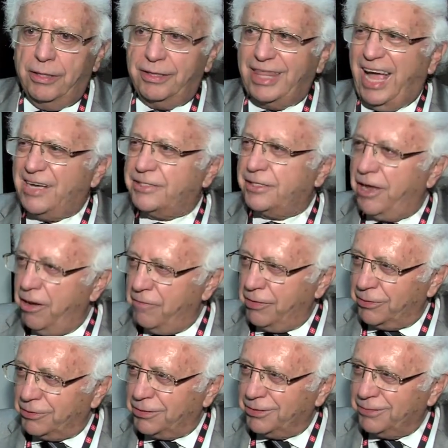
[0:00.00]
tax
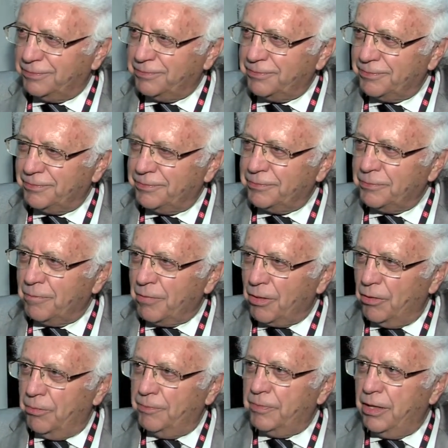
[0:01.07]
havens,
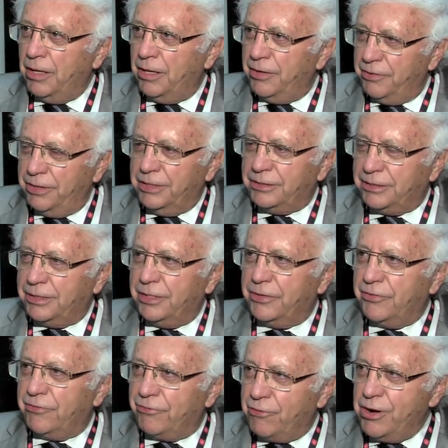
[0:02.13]
is
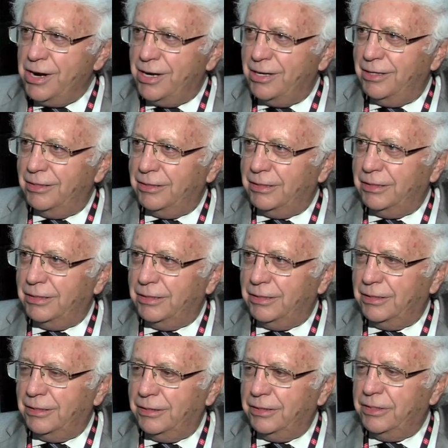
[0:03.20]
a real
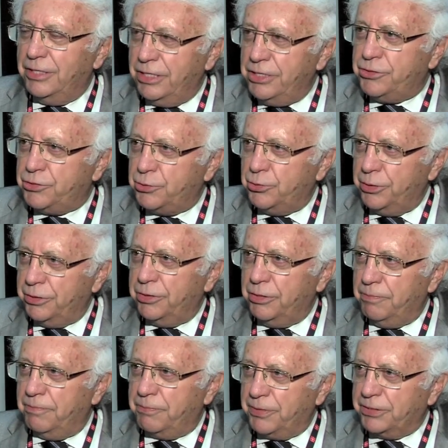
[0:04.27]
issue in the
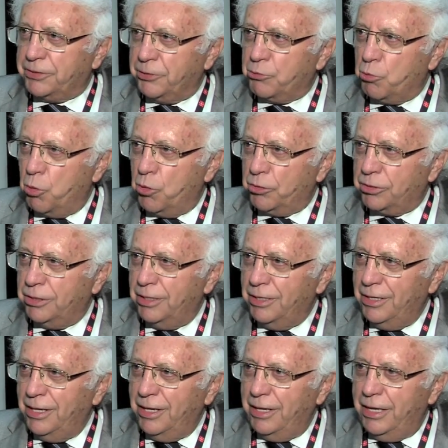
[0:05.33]
present world,
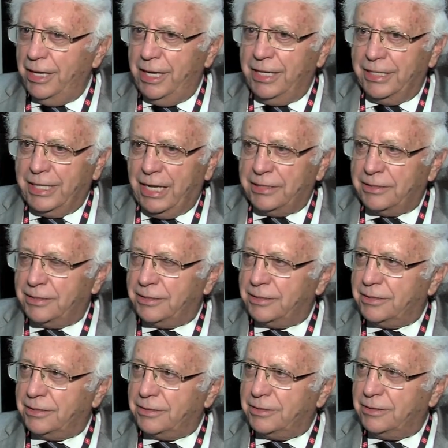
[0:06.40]
and
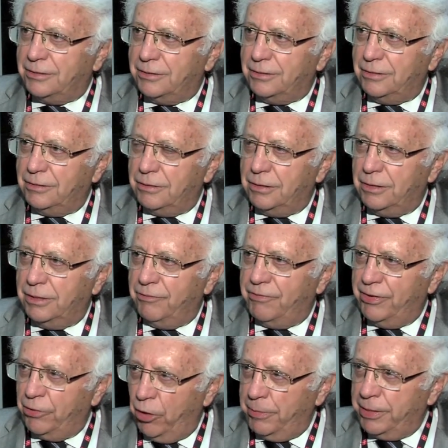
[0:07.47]
that's a
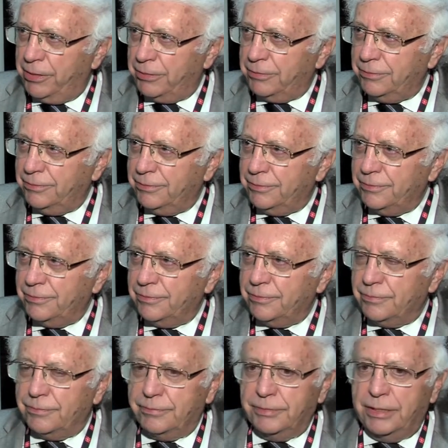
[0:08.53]
phenomenon
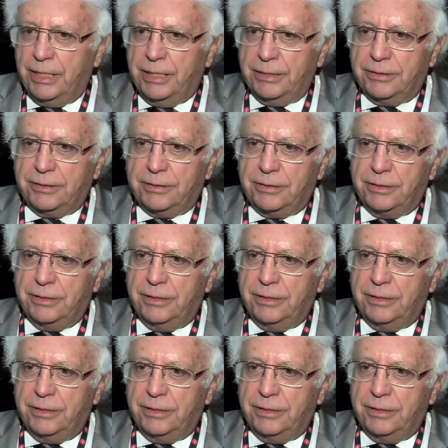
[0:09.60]
that